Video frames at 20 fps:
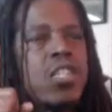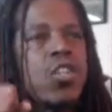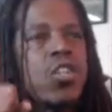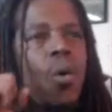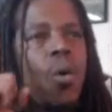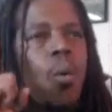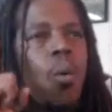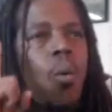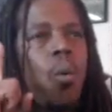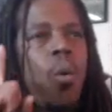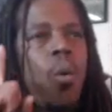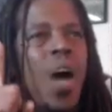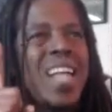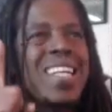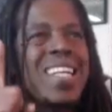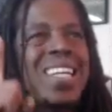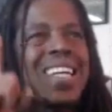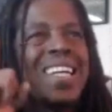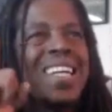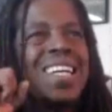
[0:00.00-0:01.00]
What
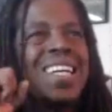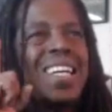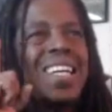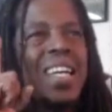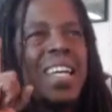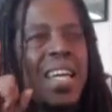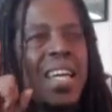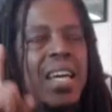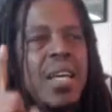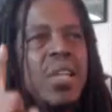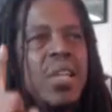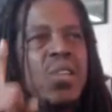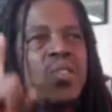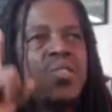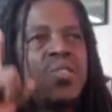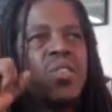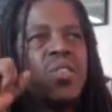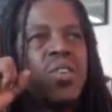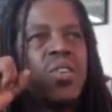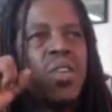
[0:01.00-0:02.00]
is
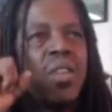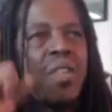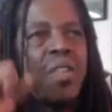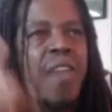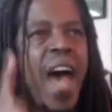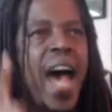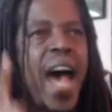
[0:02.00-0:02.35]
that